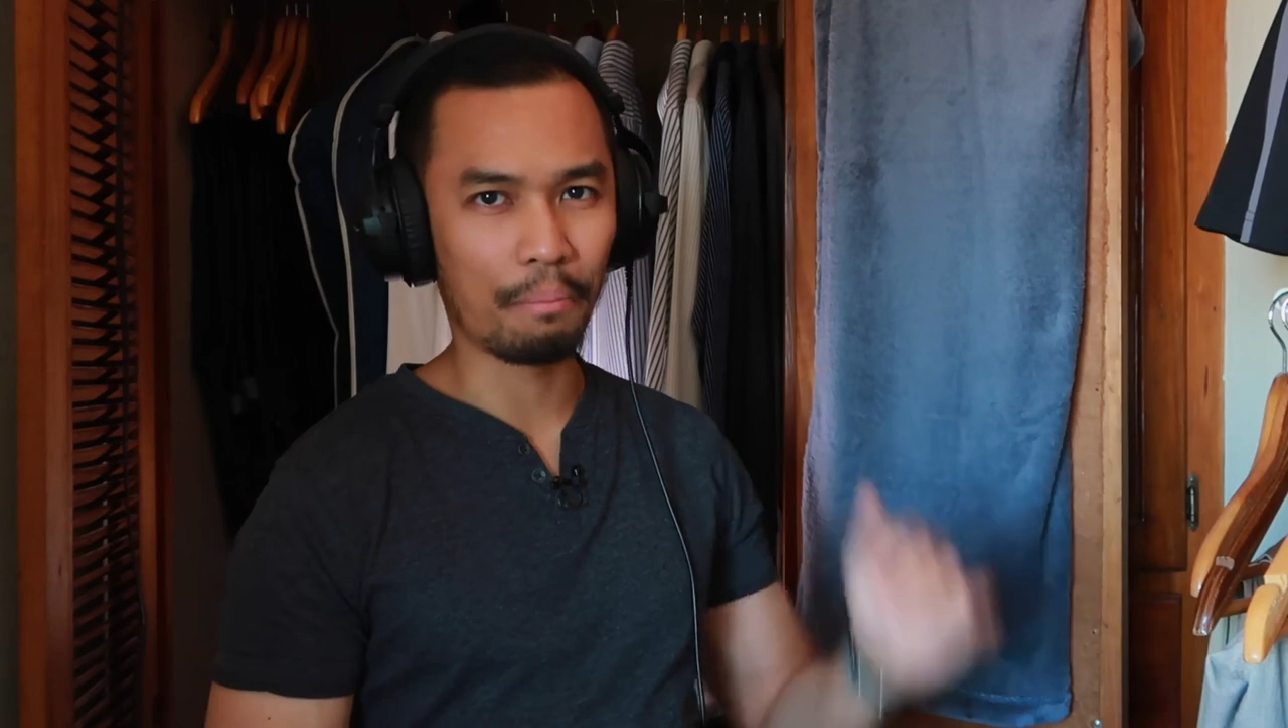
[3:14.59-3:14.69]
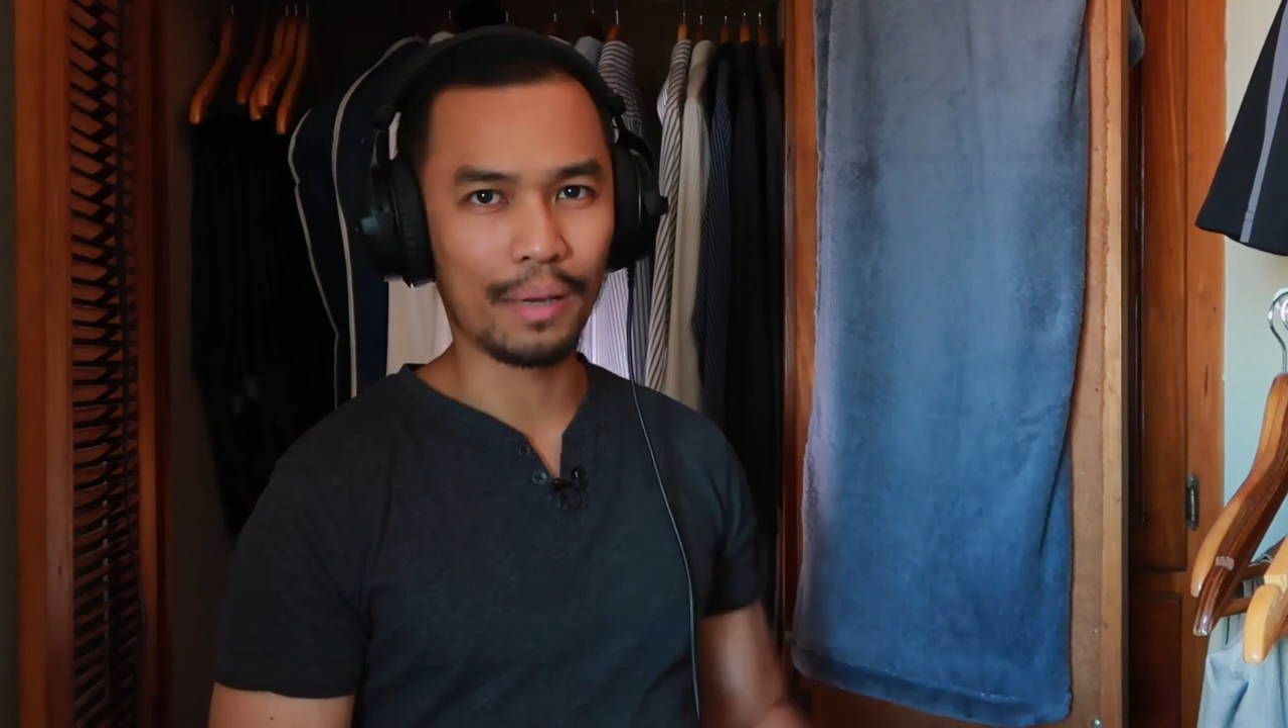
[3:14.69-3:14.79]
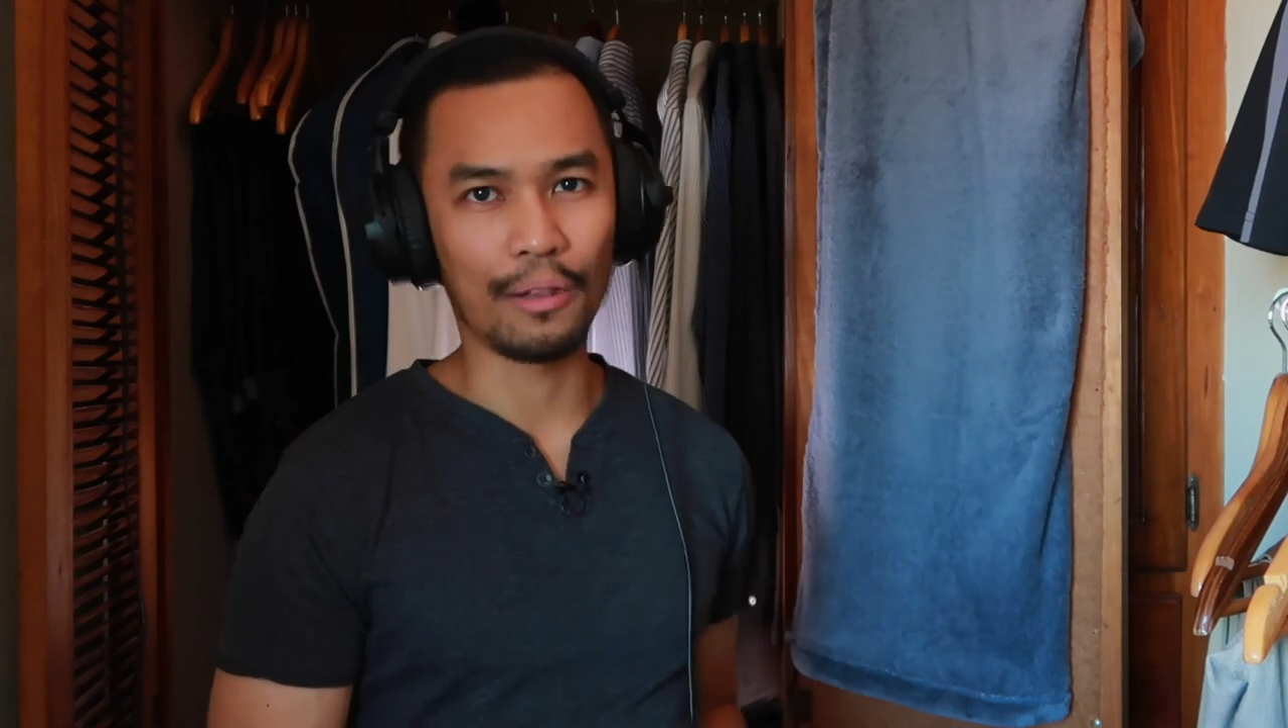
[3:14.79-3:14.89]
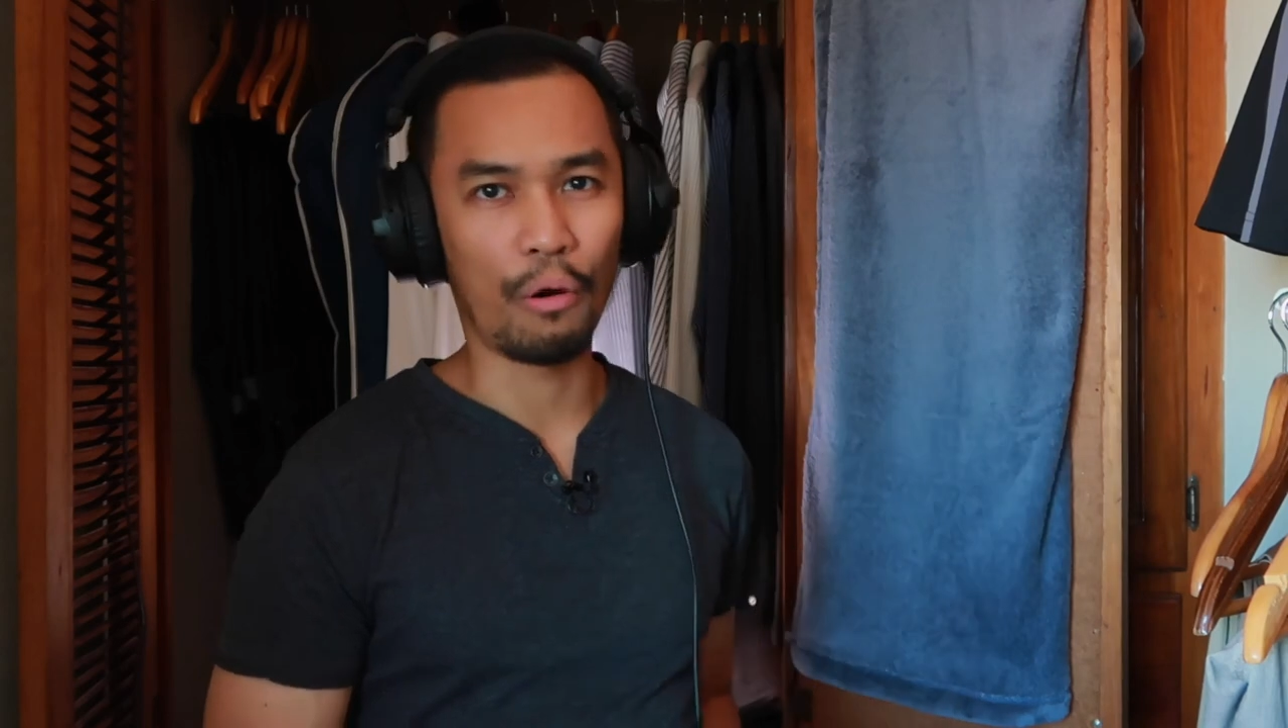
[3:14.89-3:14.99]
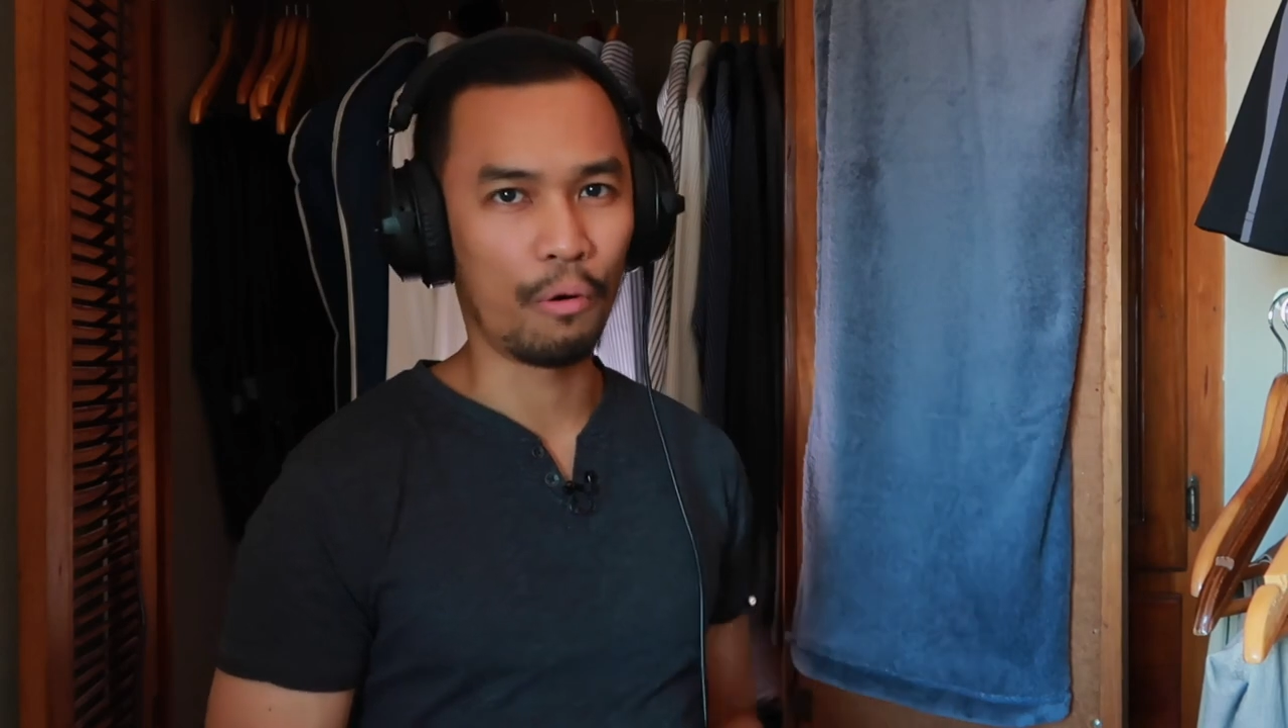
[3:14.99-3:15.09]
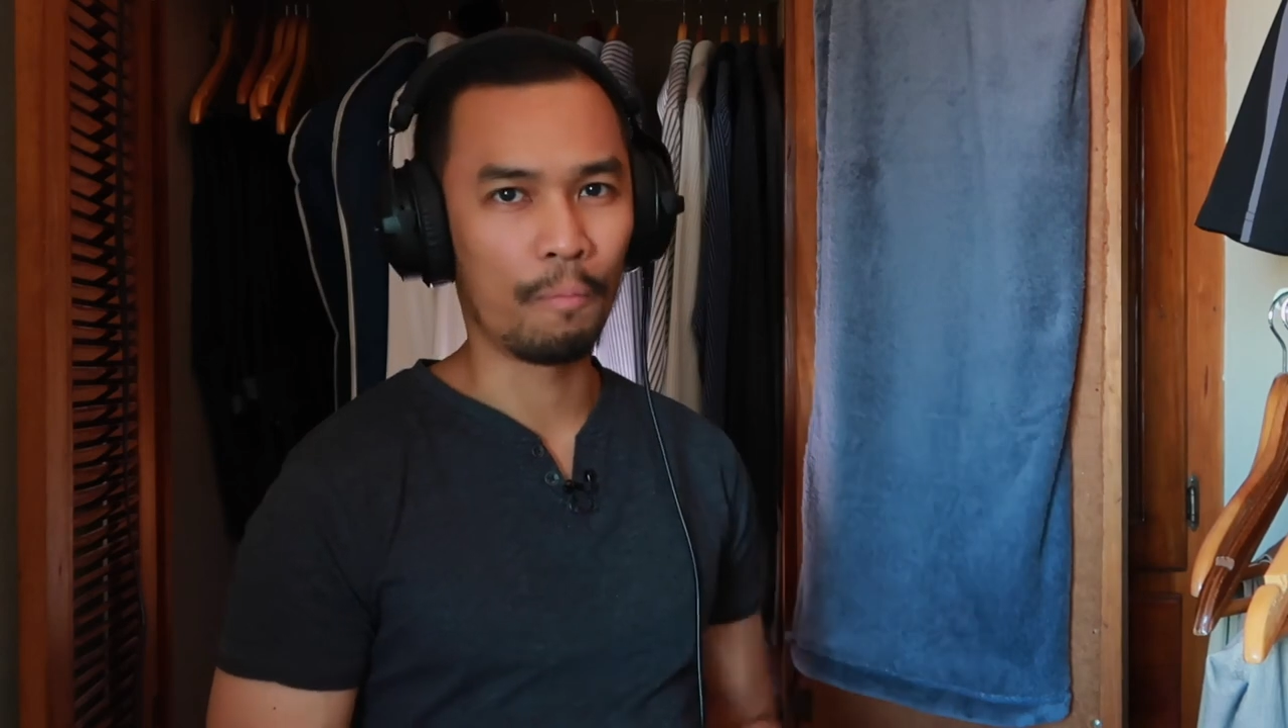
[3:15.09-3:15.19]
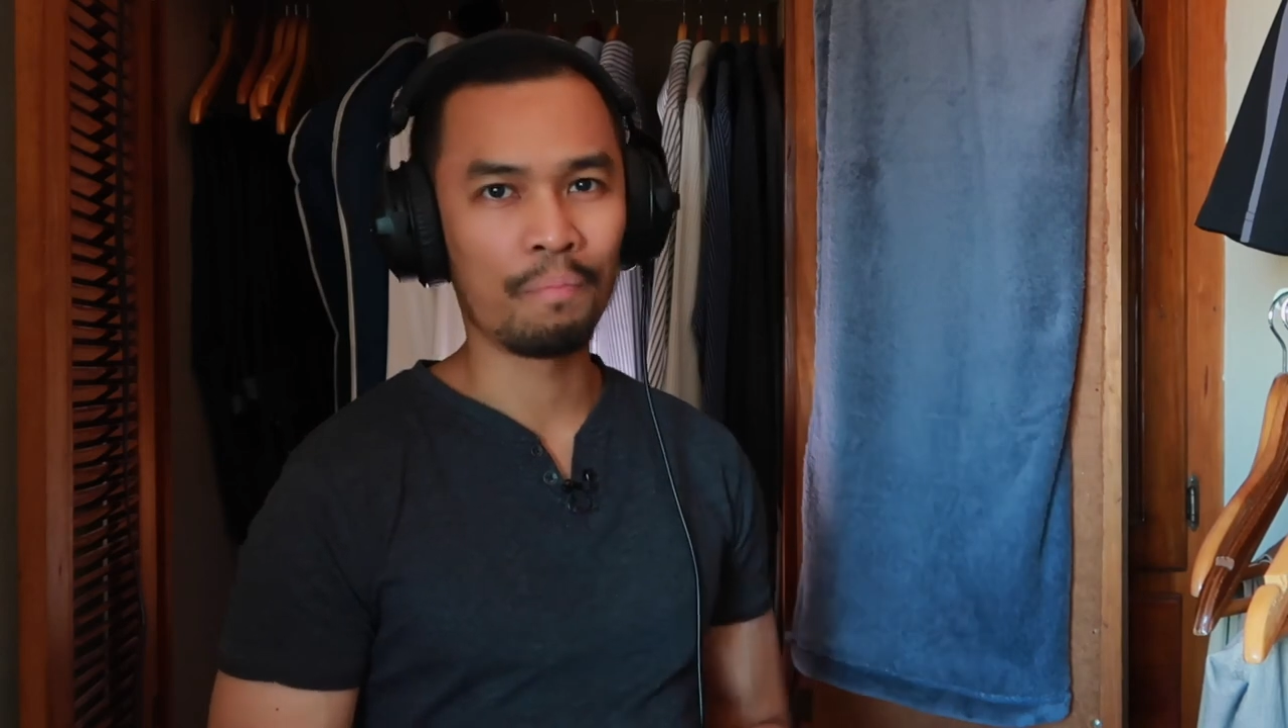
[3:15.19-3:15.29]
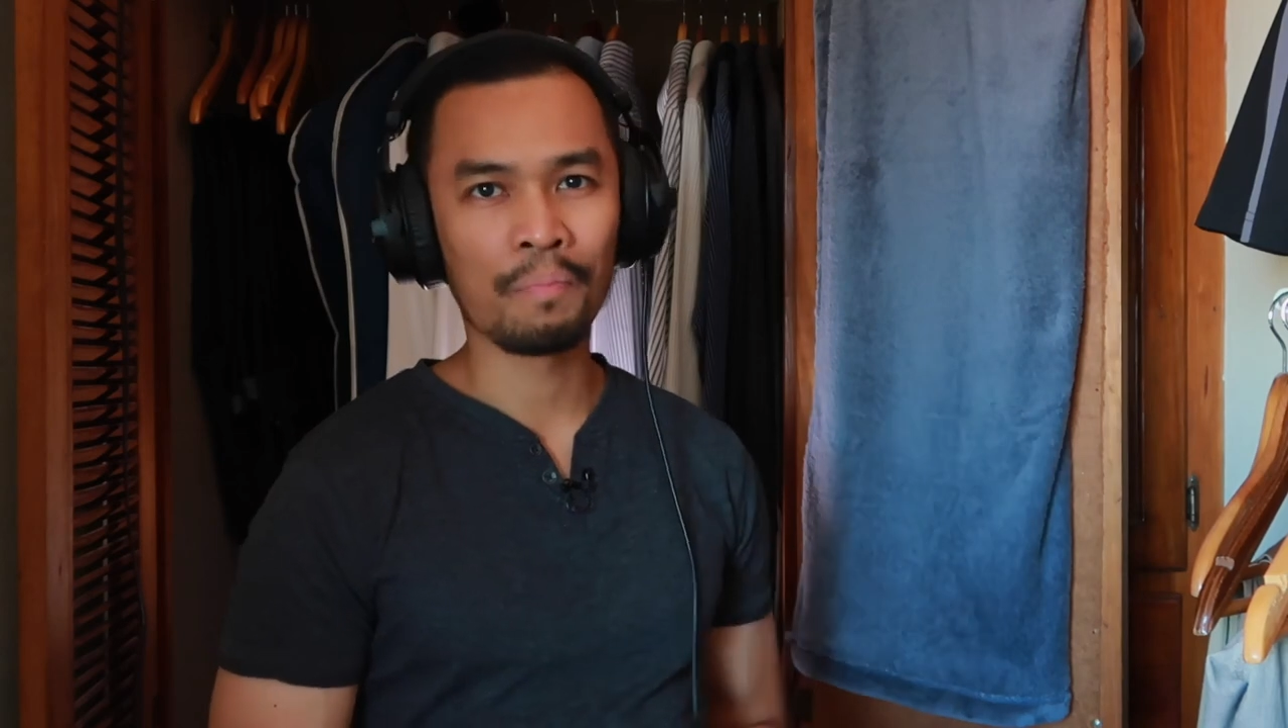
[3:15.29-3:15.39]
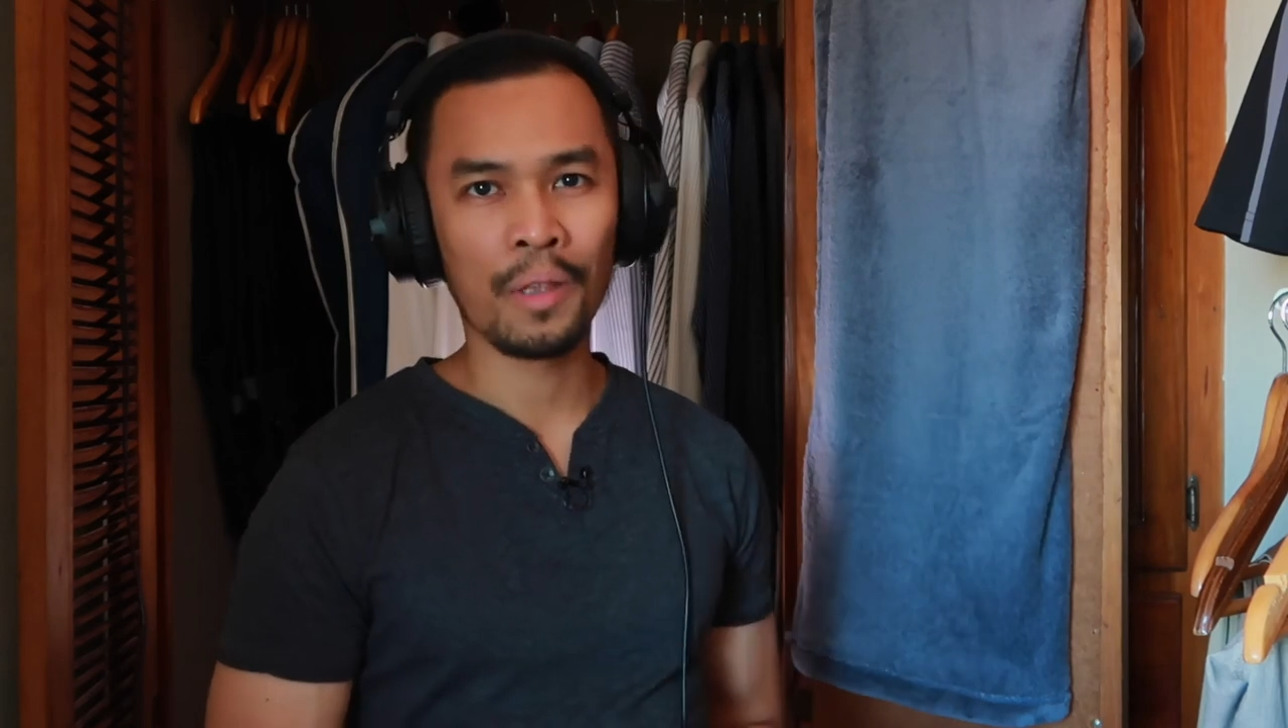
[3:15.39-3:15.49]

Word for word: below.